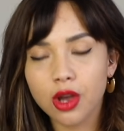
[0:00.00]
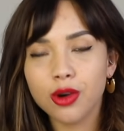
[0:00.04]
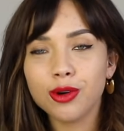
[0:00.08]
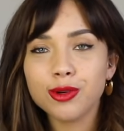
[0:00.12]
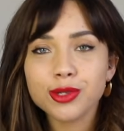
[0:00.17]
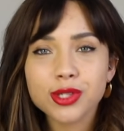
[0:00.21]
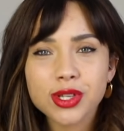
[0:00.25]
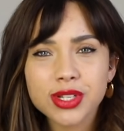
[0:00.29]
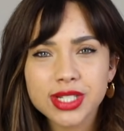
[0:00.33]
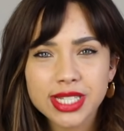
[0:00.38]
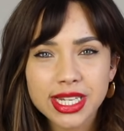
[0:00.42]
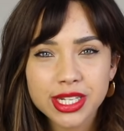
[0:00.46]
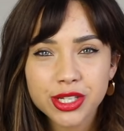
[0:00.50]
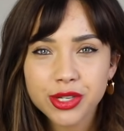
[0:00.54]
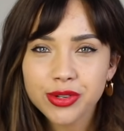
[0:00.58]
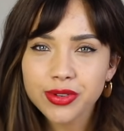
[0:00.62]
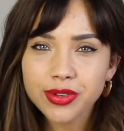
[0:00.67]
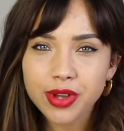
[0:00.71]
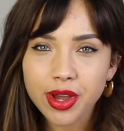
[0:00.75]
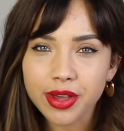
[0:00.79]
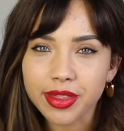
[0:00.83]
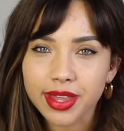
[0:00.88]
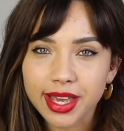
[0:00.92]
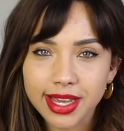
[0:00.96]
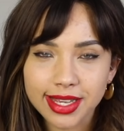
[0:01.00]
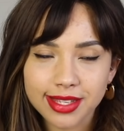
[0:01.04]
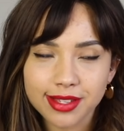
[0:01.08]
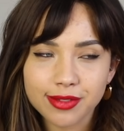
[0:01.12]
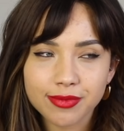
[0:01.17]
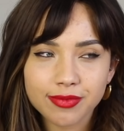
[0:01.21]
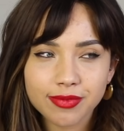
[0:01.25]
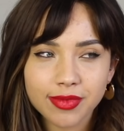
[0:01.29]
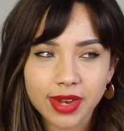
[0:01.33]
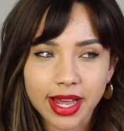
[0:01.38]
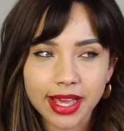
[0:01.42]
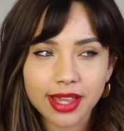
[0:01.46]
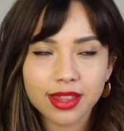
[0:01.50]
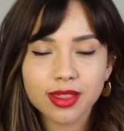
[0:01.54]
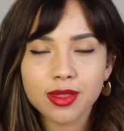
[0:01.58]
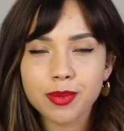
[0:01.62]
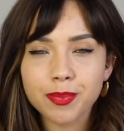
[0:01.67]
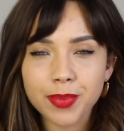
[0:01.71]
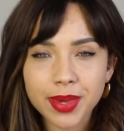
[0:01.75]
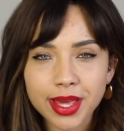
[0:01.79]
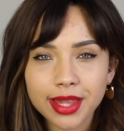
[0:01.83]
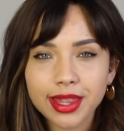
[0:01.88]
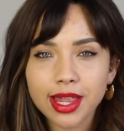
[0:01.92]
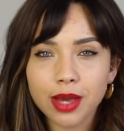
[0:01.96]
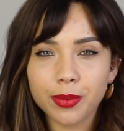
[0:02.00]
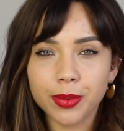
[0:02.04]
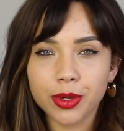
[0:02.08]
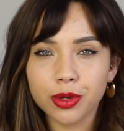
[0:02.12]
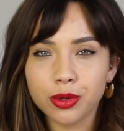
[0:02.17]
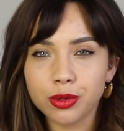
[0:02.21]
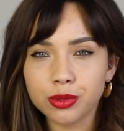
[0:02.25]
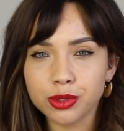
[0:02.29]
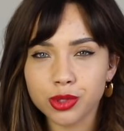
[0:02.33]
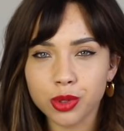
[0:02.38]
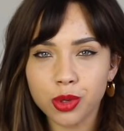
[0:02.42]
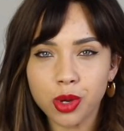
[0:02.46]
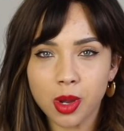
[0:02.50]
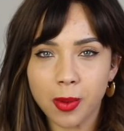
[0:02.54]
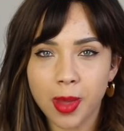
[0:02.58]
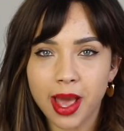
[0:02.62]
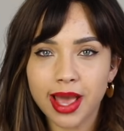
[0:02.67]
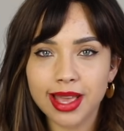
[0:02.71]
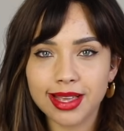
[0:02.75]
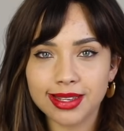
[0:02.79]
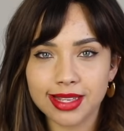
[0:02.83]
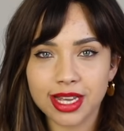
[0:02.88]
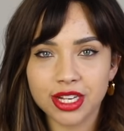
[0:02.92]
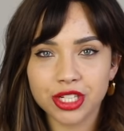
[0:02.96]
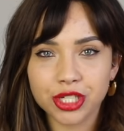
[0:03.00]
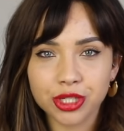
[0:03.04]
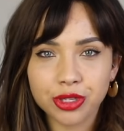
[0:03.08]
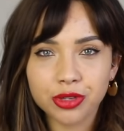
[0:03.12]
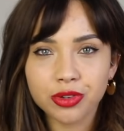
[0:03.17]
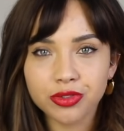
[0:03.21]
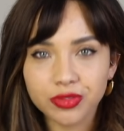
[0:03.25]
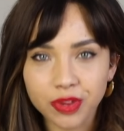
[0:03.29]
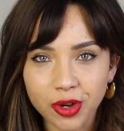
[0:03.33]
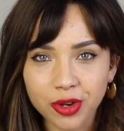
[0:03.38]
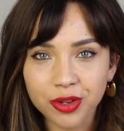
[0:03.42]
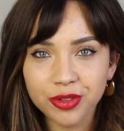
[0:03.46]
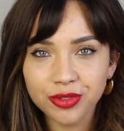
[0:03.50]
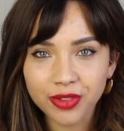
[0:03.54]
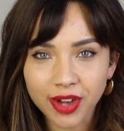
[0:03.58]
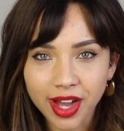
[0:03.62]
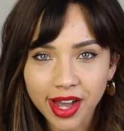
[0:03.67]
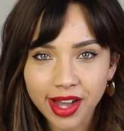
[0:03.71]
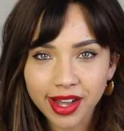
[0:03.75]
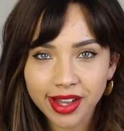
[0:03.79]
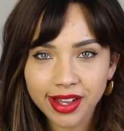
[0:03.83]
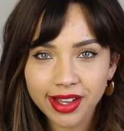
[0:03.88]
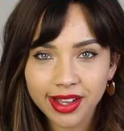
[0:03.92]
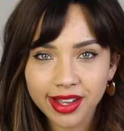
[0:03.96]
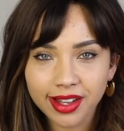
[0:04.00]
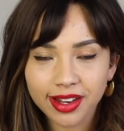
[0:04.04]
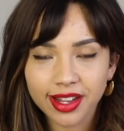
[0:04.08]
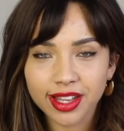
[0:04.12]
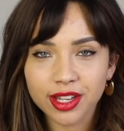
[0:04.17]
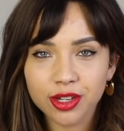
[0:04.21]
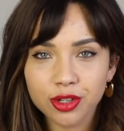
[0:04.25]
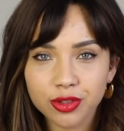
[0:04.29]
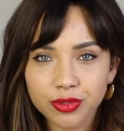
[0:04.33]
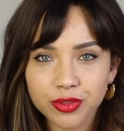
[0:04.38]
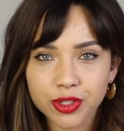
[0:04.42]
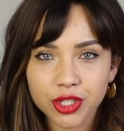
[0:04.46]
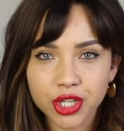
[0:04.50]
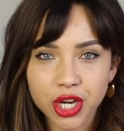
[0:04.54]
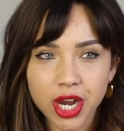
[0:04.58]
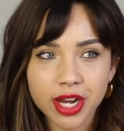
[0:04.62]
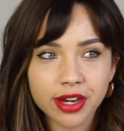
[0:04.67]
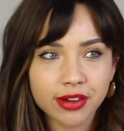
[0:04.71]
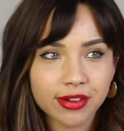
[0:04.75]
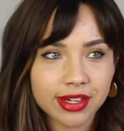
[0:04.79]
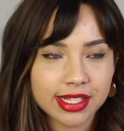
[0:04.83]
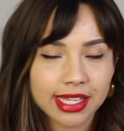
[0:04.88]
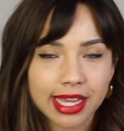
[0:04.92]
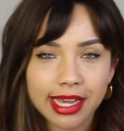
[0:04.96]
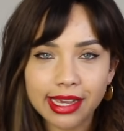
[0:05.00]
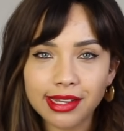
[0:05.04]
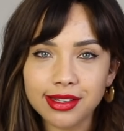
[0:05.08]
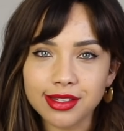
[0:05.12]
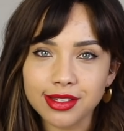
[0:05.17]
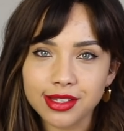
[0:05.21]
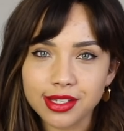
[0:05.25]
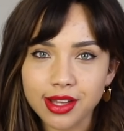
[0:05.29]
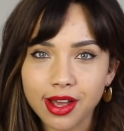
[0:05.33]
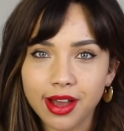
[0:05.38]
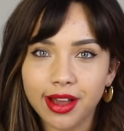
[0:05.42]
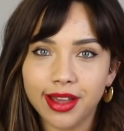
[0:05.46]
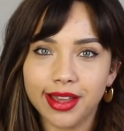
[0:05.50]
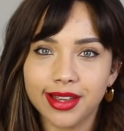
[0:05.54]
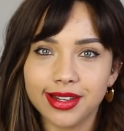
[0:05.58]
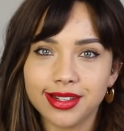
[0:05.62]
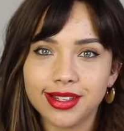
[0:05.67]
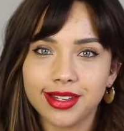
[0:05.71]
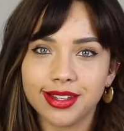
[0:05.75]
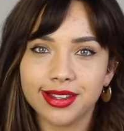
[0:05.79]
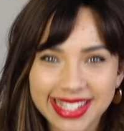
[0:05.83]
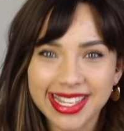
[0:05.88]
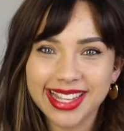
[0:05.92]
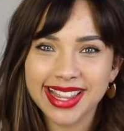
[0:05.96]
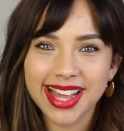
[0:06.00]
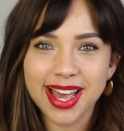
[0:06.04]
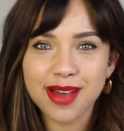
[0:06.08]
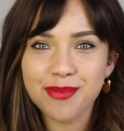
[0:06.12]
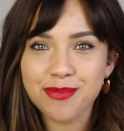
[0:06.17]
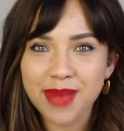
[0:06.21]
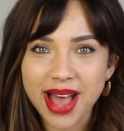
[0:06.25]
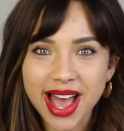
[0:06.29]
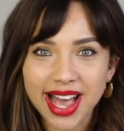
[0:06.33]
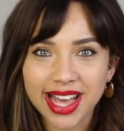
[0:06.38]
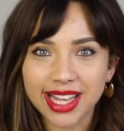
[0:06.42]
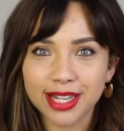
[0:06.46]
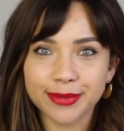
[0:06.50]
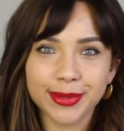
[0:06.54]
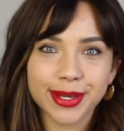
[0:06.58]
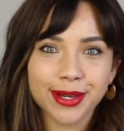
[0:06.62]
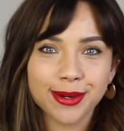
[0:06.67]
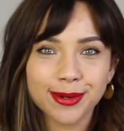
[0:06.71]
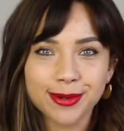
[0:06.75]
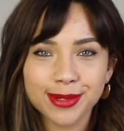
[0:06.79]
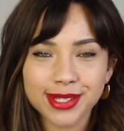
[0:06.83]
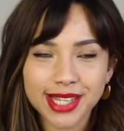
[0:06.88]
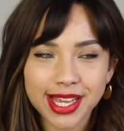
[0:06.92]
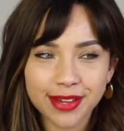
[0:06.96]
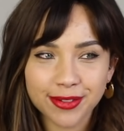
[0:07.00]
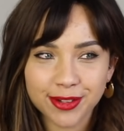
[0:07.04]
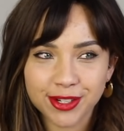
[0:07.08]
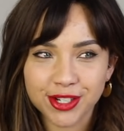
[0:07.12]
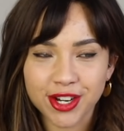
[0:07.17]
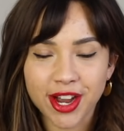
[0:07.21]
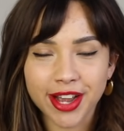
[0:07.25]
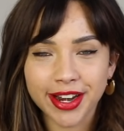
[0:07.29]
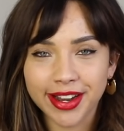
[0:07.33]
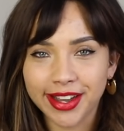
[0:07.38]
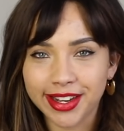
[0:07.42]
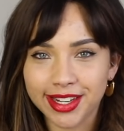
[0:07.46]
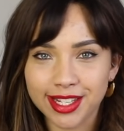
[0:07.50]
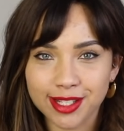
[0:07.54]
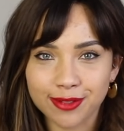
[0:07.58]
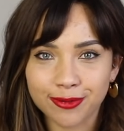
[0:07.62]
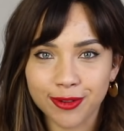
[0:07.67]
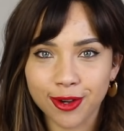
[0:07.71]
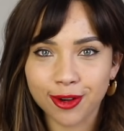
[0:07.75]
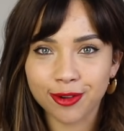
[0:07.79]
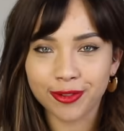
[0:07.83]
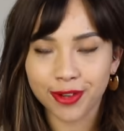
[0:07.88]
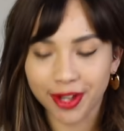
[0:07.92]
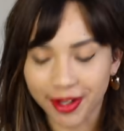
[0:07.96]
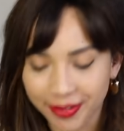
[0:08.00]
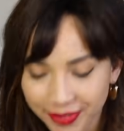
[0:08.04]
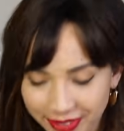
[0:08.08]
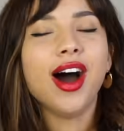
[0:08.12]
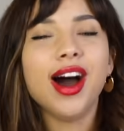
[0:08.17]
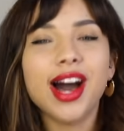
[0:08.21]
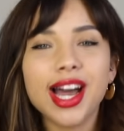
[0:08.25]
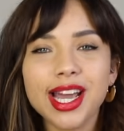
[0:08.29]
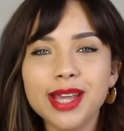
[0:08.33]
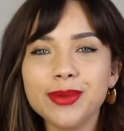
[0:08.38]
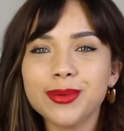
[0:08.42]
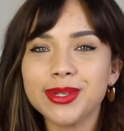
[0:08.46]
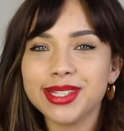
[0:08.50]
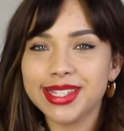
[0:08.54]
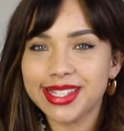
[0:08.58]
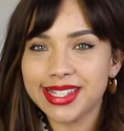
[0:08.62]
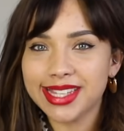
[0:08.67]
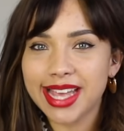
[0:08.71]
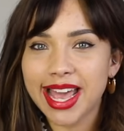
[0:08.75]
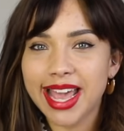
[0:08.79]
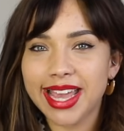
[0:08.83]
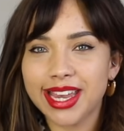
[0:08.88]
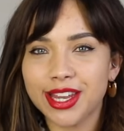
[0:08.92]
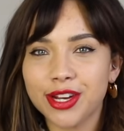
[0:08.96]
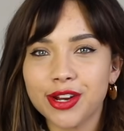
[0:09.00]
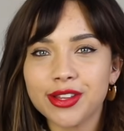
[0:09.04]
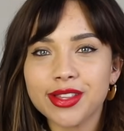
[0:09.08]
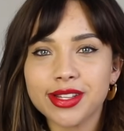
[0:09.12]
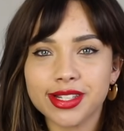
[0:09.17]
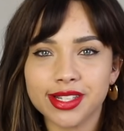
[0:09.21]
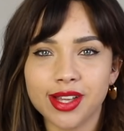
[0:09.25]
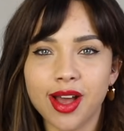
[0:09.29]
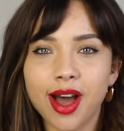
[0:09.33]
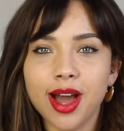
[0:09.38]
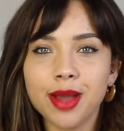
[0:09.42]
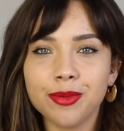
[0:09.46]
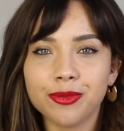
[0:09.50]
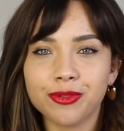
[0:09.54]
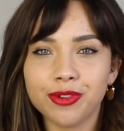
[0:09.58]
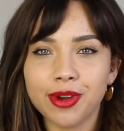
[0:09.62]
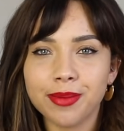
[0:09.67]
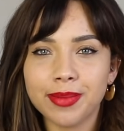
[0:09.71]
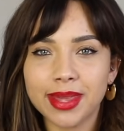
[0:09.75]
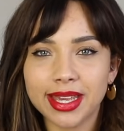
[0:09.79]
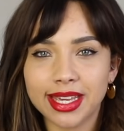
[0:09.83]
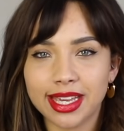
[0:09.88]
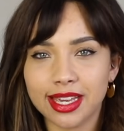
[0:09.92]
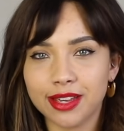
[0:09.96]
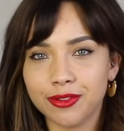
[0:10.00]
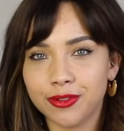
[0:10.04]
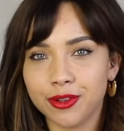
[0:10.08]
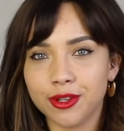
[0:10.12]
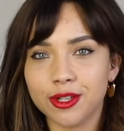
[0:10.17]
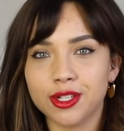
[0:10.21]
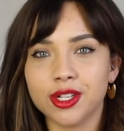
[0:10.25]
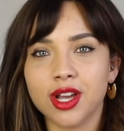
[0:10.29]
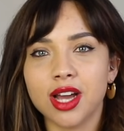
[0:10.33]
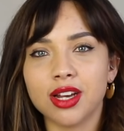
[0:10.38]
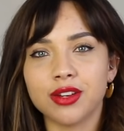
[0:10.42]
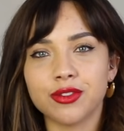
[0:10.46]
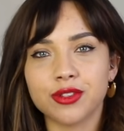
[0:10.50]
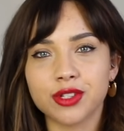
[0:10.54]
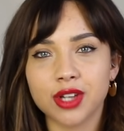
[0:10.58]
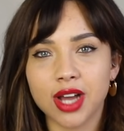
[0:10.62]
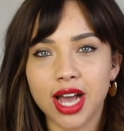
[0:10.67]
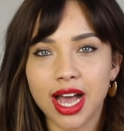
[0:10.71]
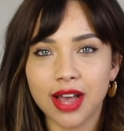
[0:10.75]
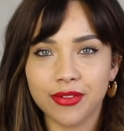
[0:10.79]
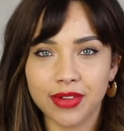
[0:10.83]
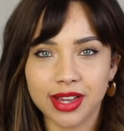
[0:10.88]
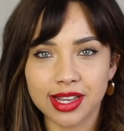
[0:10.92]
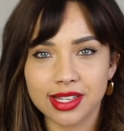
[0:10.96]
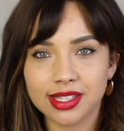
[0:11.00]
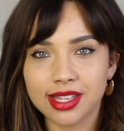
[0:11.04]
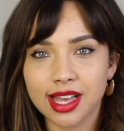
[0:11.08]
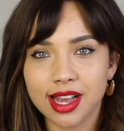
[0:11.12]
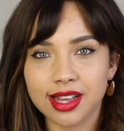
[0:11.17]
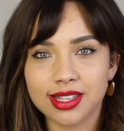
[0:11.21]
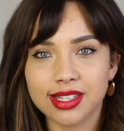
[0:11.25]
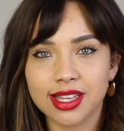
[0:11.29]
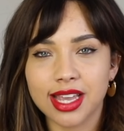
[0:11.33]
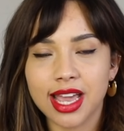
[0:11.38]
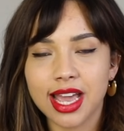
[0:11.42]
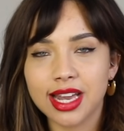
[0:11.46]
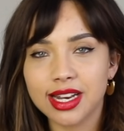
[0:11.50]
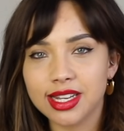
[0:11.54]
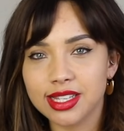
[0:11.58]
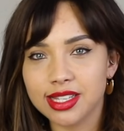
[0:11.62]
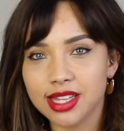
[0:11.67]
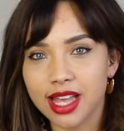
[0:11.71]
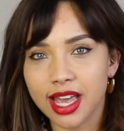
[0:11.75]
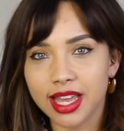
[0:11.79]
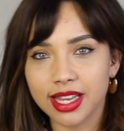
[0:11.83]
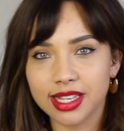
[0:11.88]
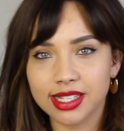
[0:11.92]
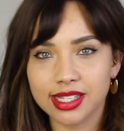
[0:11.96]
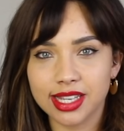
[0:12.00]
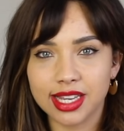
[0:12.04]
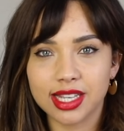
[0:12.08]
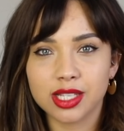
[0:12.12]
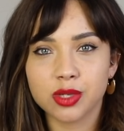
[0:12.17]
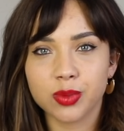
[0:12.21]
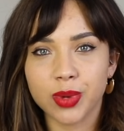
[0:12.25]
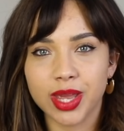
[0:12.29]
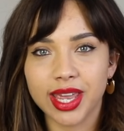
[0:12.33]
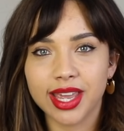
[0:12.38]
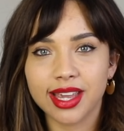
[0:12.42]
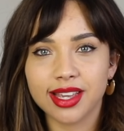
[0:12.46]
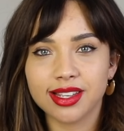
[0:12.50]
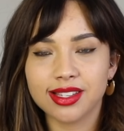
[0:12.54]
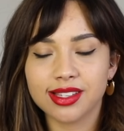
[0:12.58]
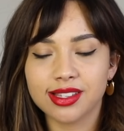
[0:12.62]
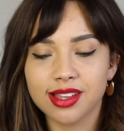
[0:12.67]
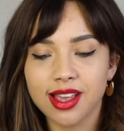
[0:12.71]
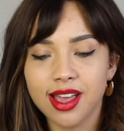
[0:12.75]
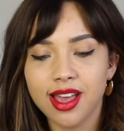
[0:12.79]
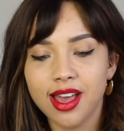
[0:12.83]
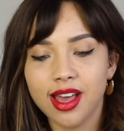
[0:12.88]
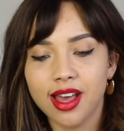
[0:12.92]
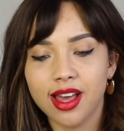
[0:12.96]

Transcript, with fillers: Also, did you know that it's like the bit that we all talk about is actually your vulva? Like your vagina is inside. Isn't that mad? We all say vagina and it's vulva. I would say, you know, the time frame they give you to kind of start having sex again is like six weeks.